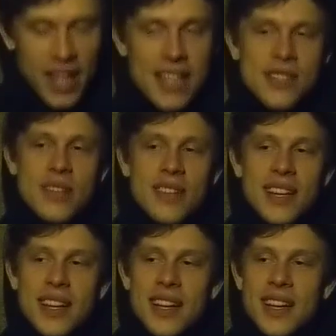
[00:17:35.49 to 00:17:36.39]
Is there
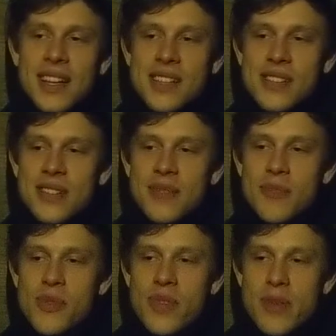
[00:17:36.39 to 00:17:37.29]
a
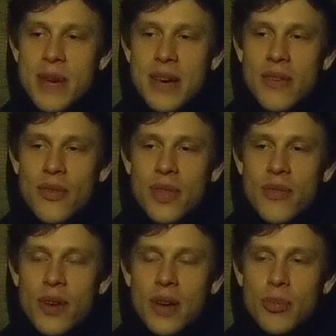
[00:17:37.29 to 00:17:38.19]
movie about the
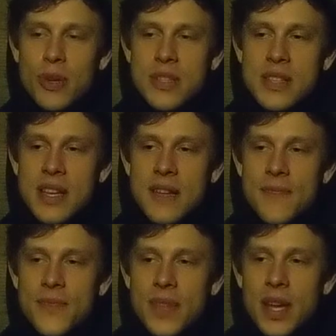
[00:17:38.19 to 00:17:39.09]
Frog Prince yet?
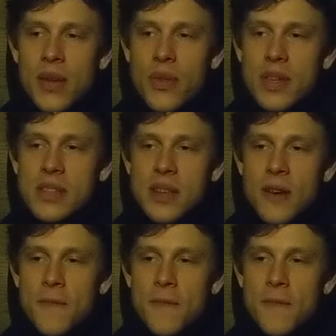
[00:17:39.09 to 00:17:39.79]
I don't think so.